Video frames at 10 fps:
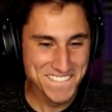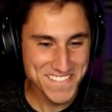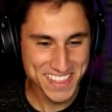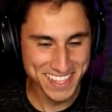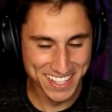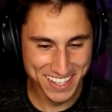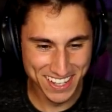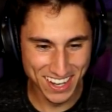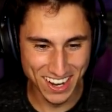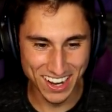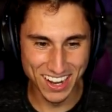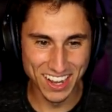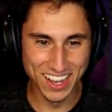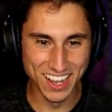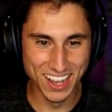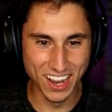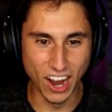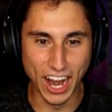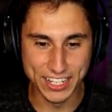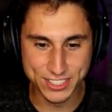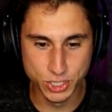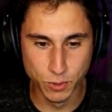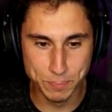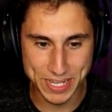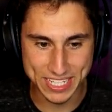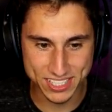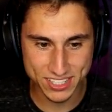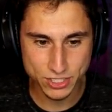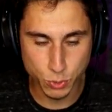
tied it up with 8 seconds left. We can do this. 2 apiece.